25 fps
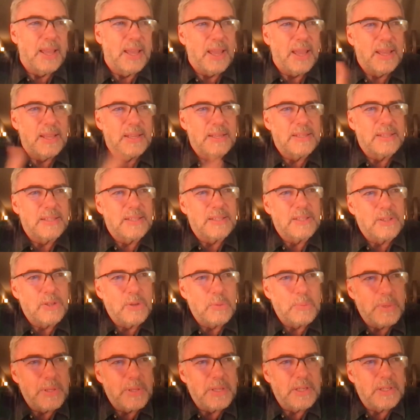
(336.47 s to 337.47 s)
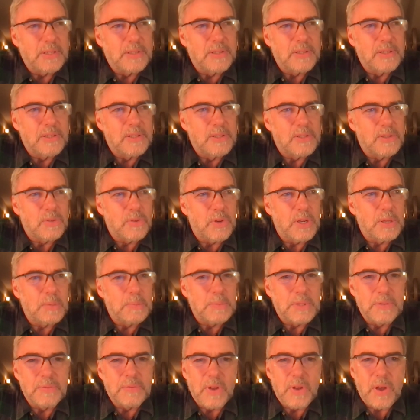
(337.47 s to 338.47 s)
and two million
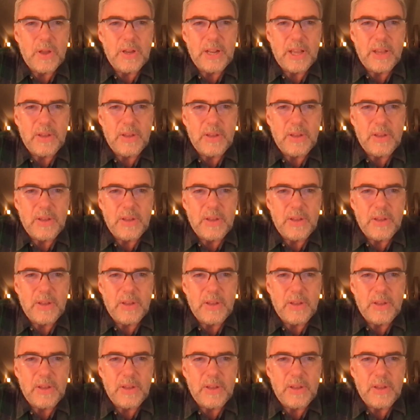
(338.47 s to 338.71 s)
streams have gone